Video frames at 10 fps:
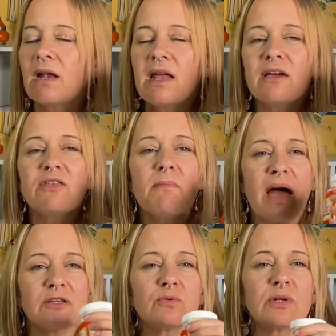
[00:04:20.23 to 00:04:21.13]
like the
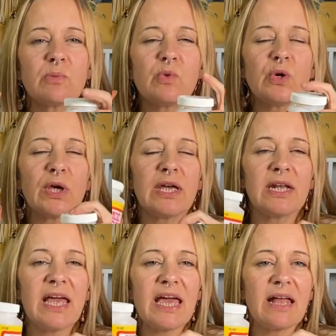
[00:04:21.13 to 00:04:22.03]
matte when I'm
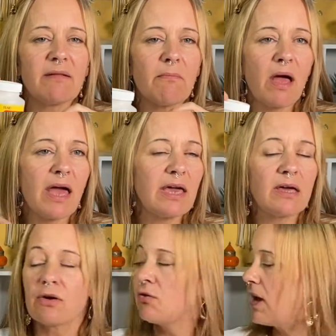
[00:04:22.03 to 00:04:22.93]
working in my
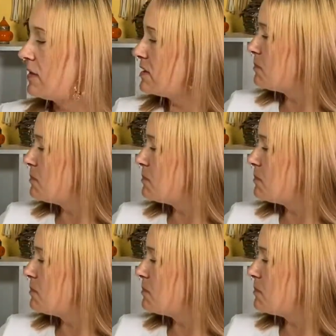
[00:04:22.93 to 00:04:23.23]
creative